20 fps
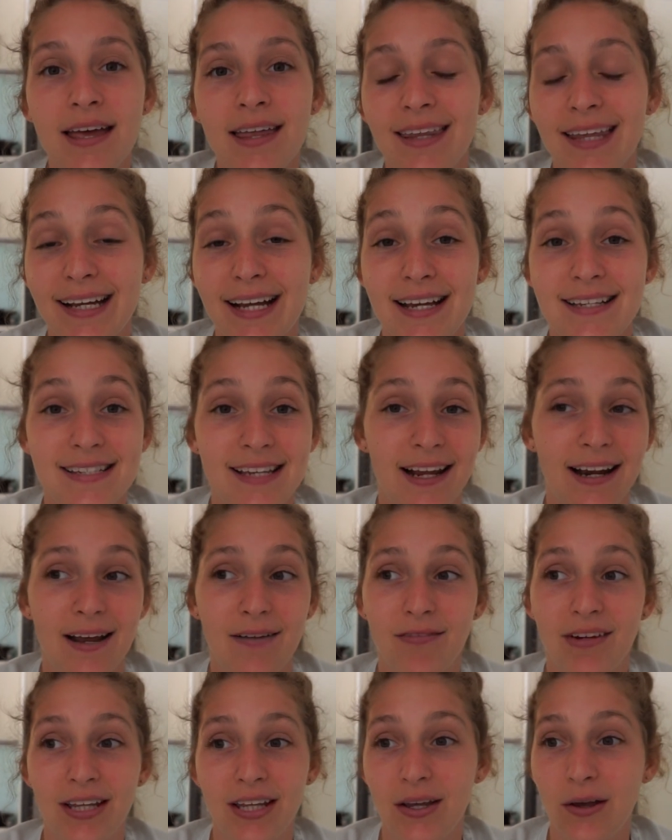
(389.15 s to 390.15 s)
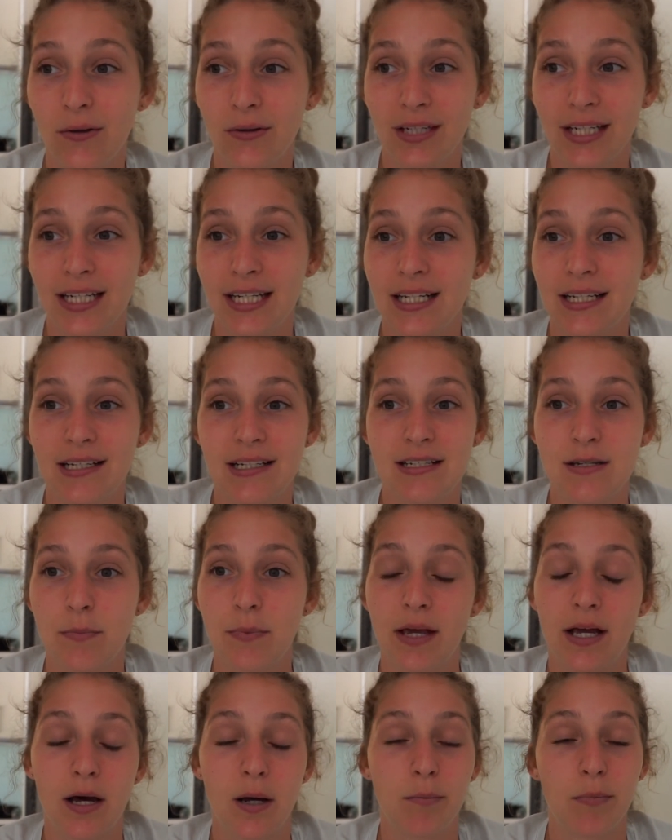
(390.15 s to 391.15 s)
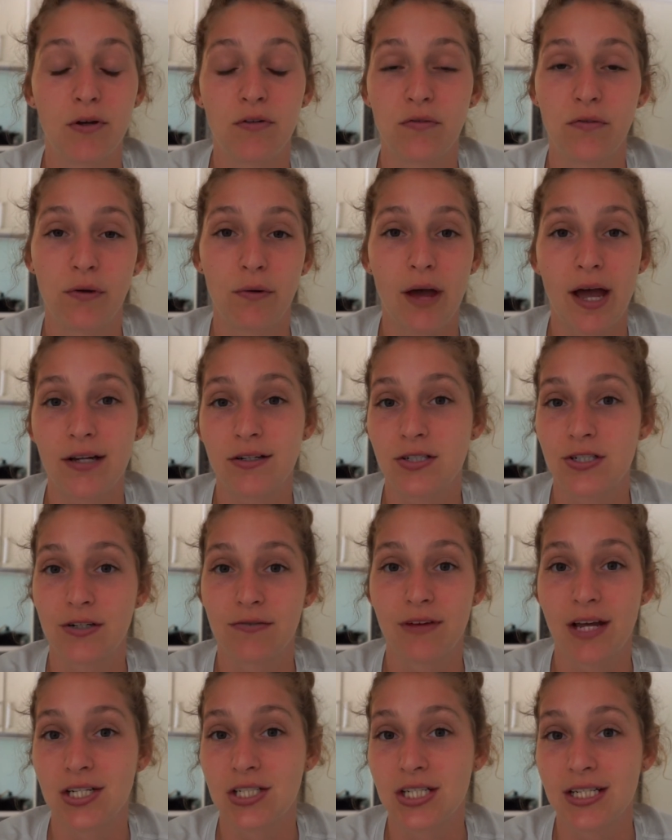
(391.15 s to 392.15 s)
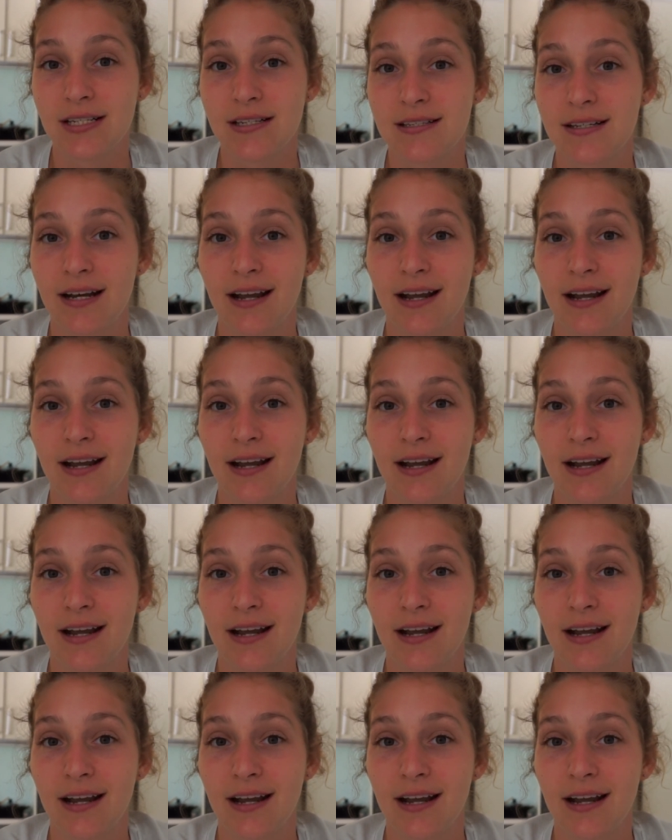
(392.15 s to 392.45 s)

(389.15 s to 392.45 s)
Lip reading: Like I said, I really only needed to pick up a few extra veggies,